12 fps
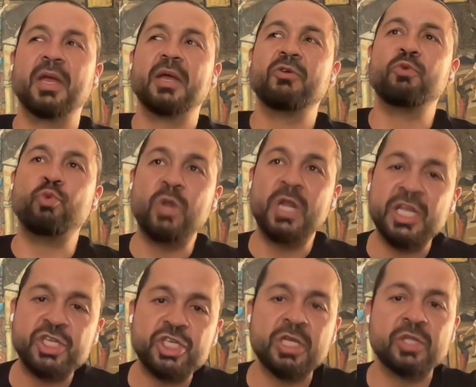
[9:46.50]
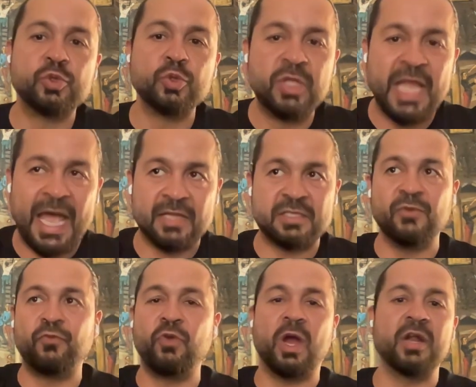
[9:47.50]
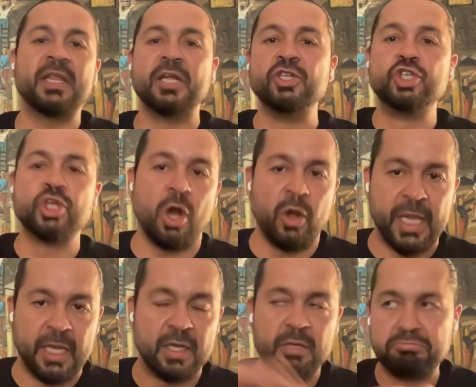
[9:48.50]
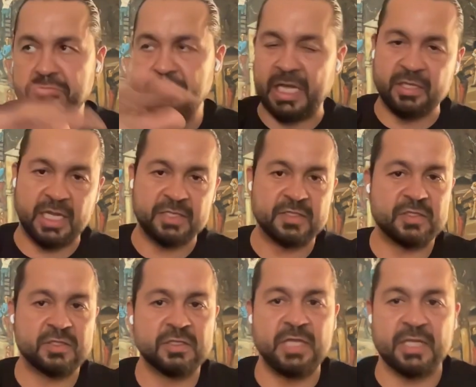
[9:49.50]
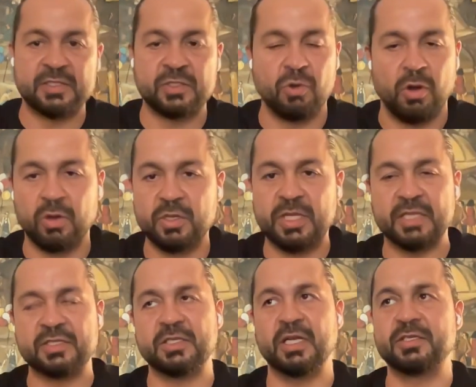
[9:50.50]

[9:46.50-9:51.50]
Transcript: reaching to that, if you are not enjoying, then that's wrong. That's